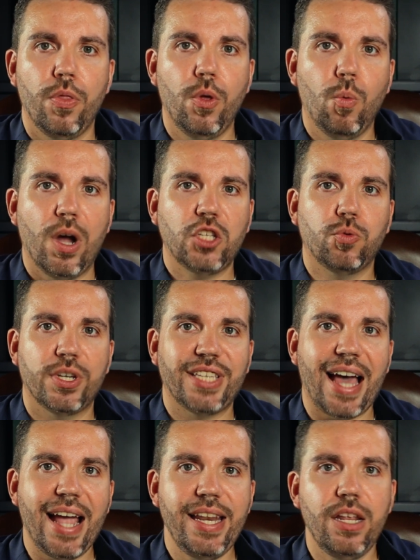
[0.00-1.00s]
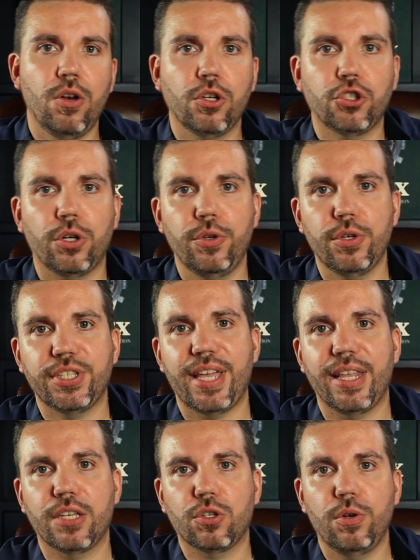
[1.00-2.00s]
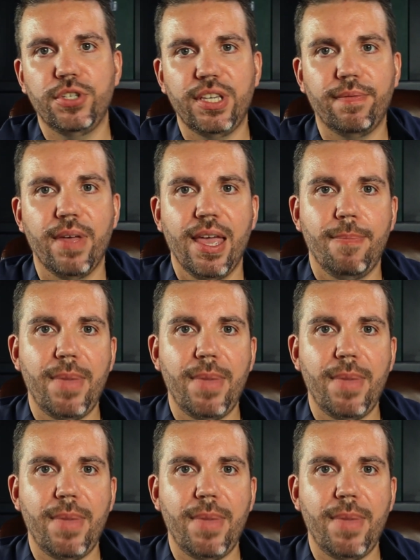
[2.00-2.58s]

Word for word: the watch was highly luxurious and exclusive,